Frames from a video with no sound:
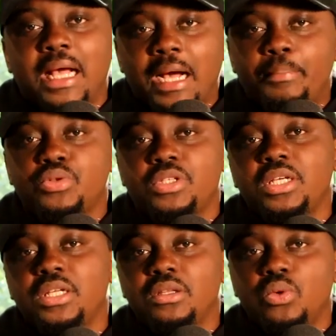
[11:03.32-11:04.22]
I'm
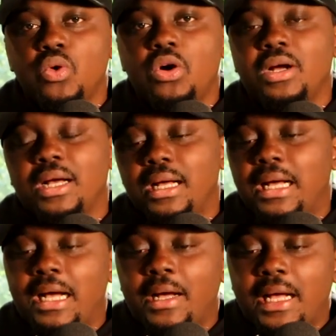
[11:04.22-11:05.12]
putting in the work.
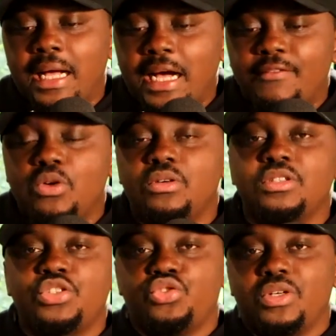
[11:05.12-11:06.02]
I have all
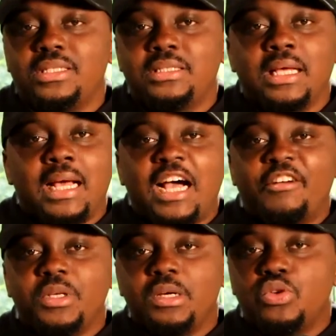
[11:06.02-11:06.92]
these strengths.
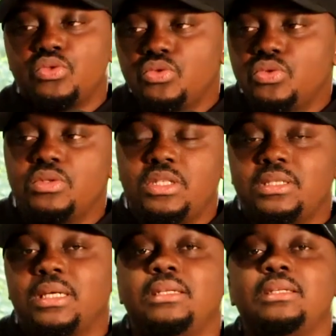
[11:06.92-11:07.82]
I've been able to do
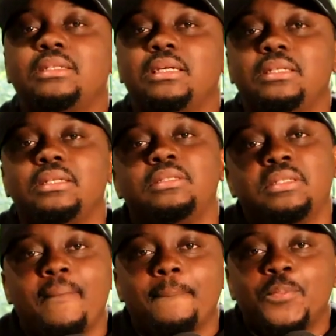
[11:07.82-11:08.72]
this and this and
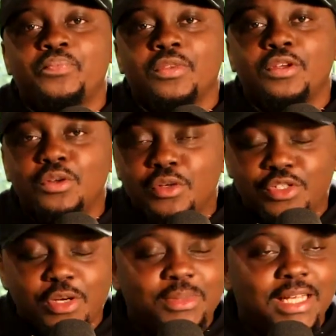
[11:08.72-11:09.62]
this. You know,
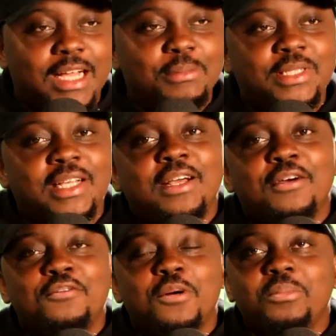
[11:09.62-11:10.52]
sometimes
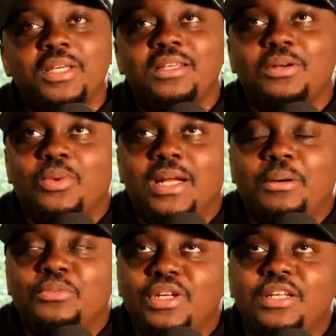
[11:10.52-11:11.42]
for me, when
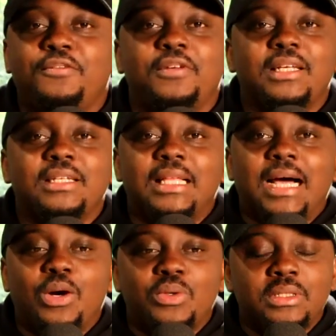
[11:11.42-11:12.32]
I'm really feeling
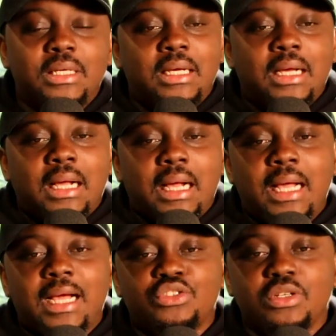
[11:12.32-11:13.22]
down,
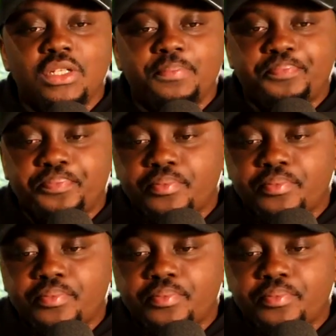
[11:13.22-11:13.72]
I actually